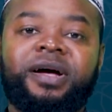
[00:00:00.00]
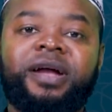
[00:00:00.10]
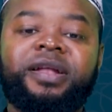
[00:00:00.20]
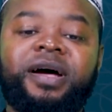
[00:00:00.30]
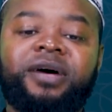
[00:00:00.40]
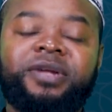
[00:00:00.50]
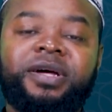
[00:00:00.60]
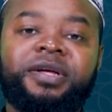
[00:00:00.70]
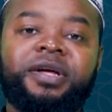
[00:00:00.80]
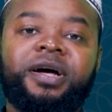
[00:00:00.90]
Ana
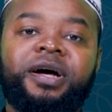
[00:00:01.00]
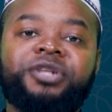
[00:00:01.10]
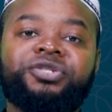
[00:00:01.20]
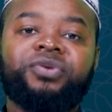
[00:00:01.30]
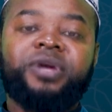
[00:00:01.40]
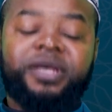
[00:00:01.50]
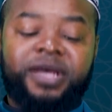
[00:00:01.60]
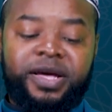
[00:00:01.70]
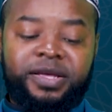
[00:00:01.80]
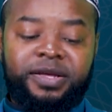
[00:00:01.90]
aghna
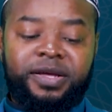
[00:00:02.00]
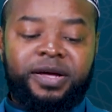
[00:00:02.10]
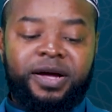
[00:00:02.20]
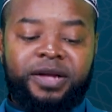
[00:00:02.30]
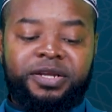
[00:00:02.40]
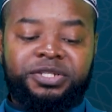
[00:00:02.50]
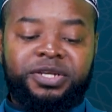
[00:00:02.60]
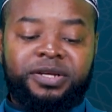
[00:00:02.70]
ashuraka'i ani